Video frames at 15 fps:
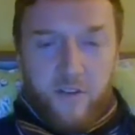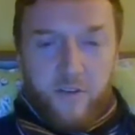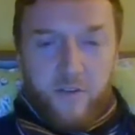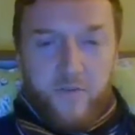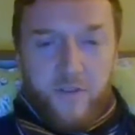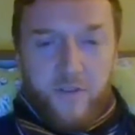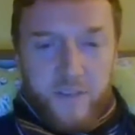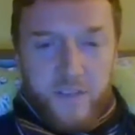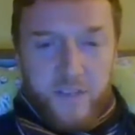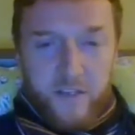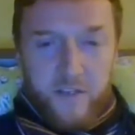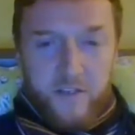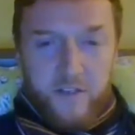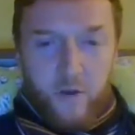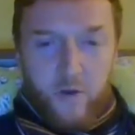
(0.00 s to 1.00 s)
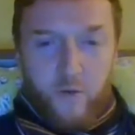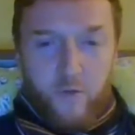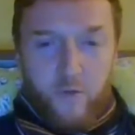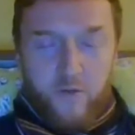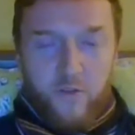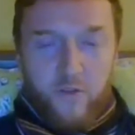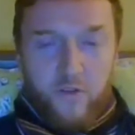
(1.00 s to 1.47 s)
15 years
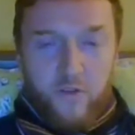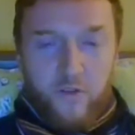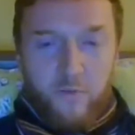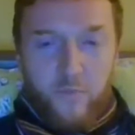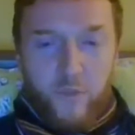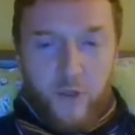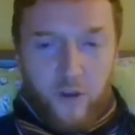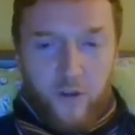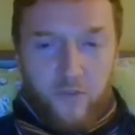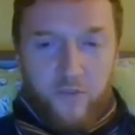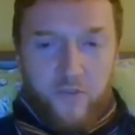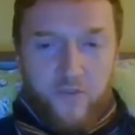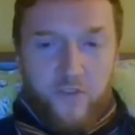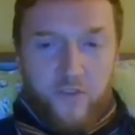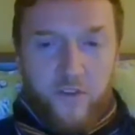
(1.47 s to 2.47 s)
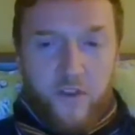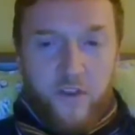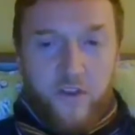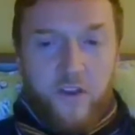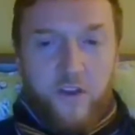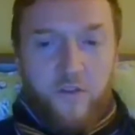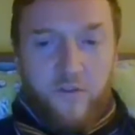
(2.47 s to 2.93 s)
old, blonde,
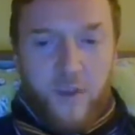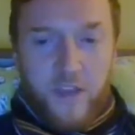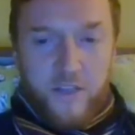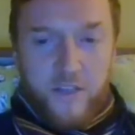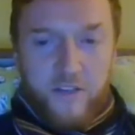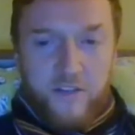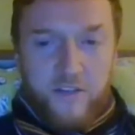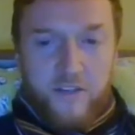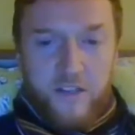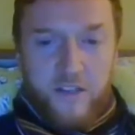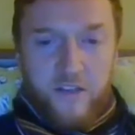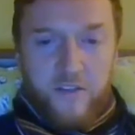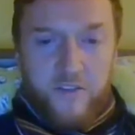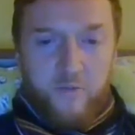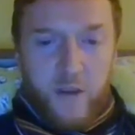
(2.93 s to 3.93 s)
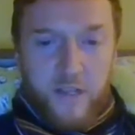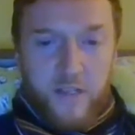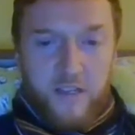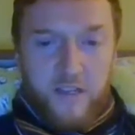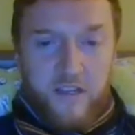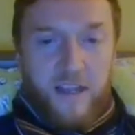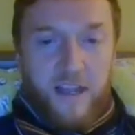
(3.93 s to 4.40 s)
curvaceous in her
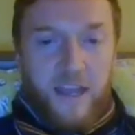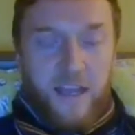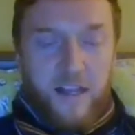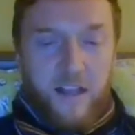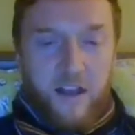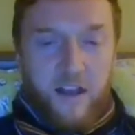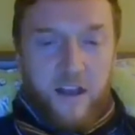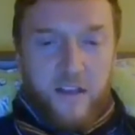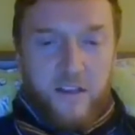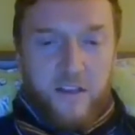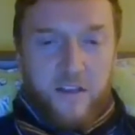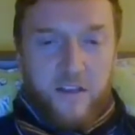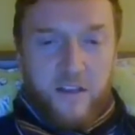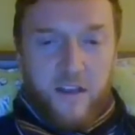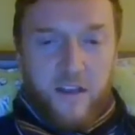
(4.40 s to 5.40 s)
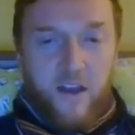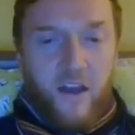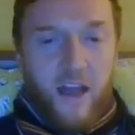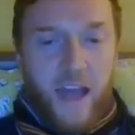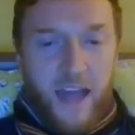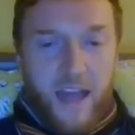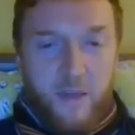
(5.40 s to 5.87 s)
sweater and A-line, her
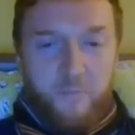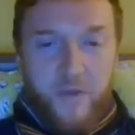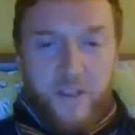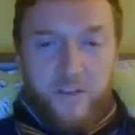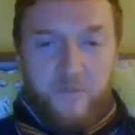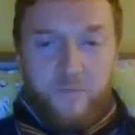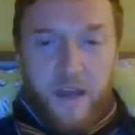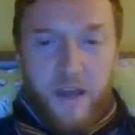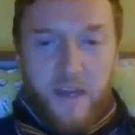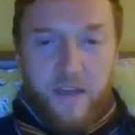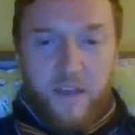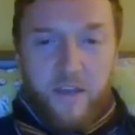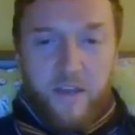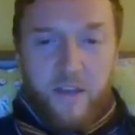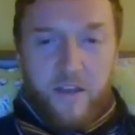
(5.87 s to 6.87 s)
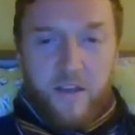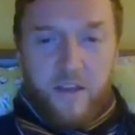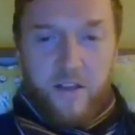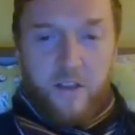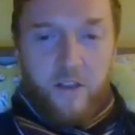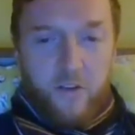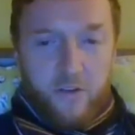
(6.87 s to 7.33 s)
hair pinned back,
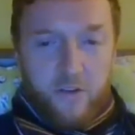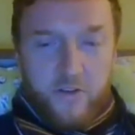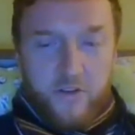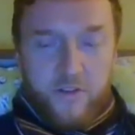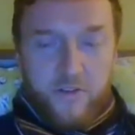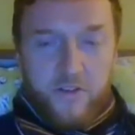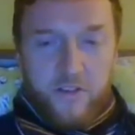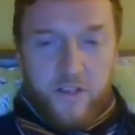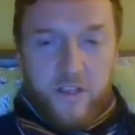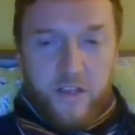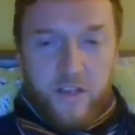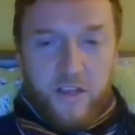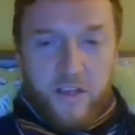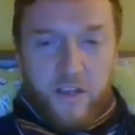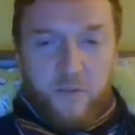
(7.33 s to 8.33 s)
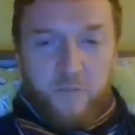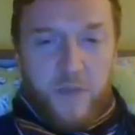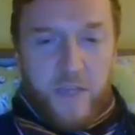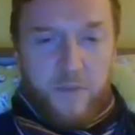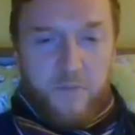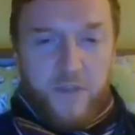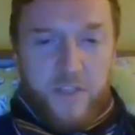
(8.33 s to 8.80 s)
looks, and
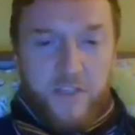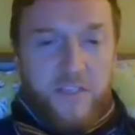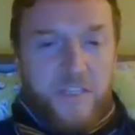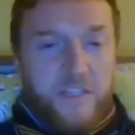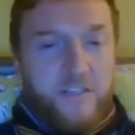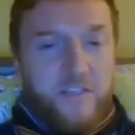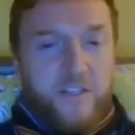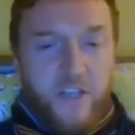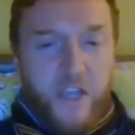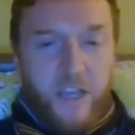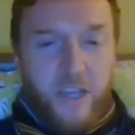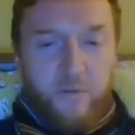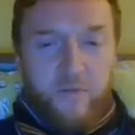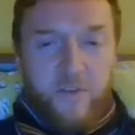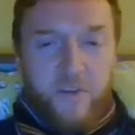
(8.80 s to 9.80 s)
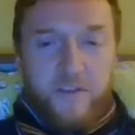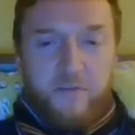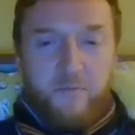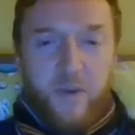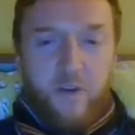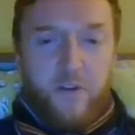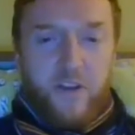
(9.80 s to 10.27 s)
maybe she sees the shape of his
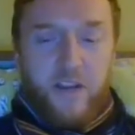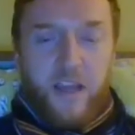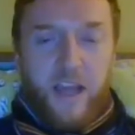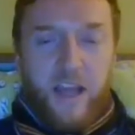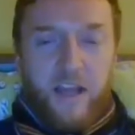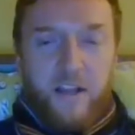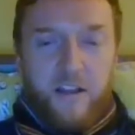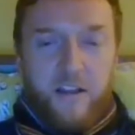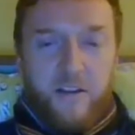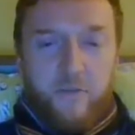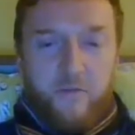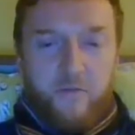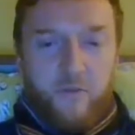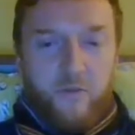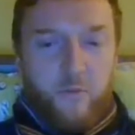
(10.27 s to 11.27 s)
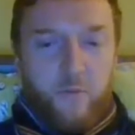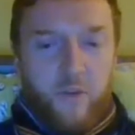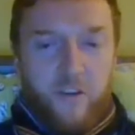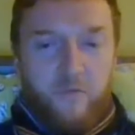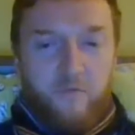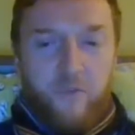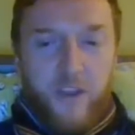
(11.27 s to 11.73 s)
American hat through
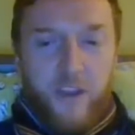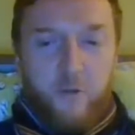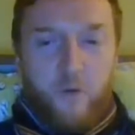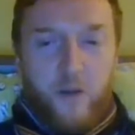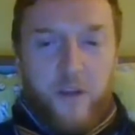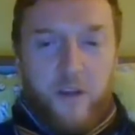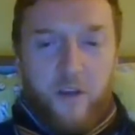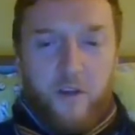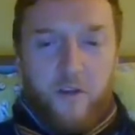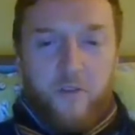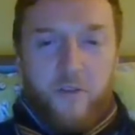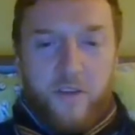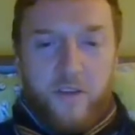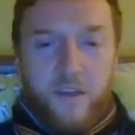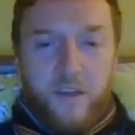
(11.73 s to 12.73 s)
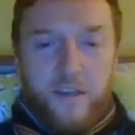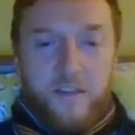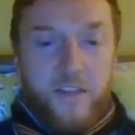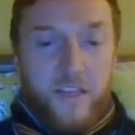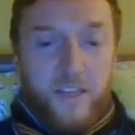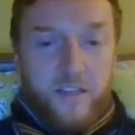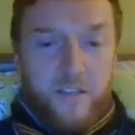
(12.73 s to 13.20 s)
the rear window as
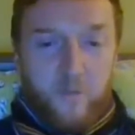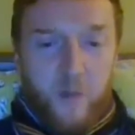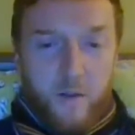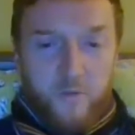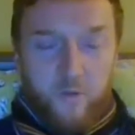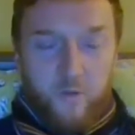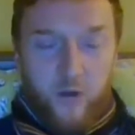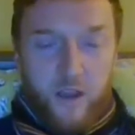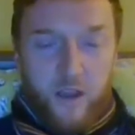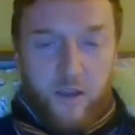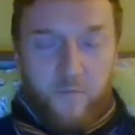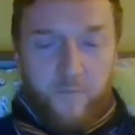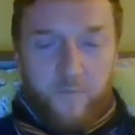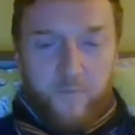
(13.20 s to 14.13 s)
he is swept away.